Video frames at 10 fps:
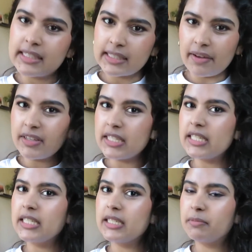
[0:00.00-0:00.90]

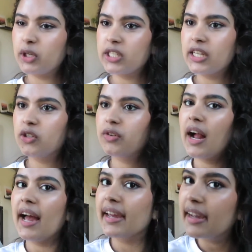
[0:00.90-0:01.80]
70%
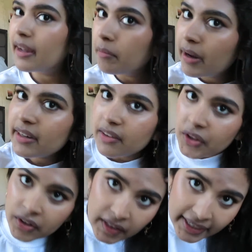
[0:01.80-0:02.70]
dry. It might not
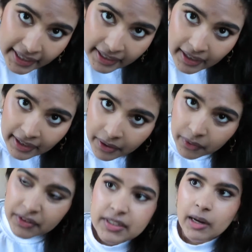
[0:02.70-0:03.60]
look like it. I know
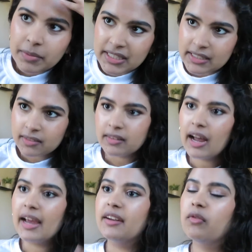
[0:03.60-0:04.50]
top it's still
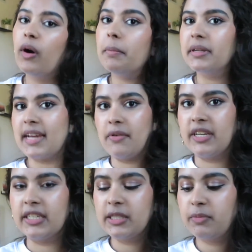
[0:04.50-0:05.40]
kind of wet, but down
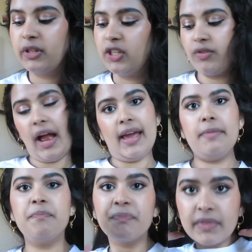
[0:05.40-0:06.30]
here it's pretty
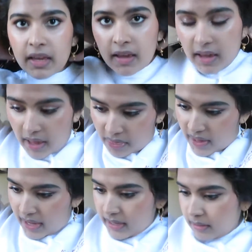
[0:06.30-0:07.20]
dry. And
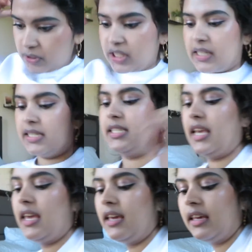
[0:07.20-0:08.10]
then I'm just gonna
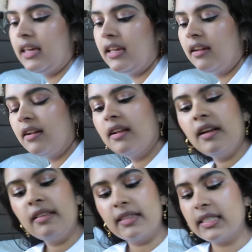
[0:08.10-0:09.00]
take,
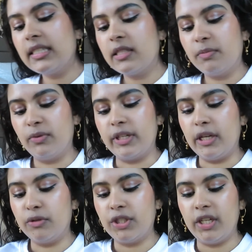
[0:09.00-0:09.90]
this is the
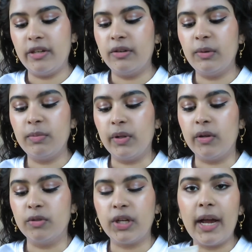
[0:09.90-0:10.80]
Briogeo
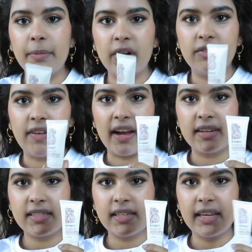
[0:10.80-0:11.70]
Blow Dry
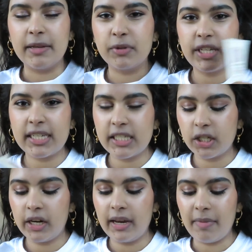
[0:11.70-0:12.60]
Perfect Heat Protectant
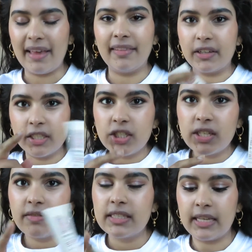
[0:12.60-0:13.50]
Cream. I literally
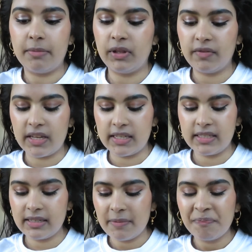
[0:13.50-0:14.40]
just have a sample of this.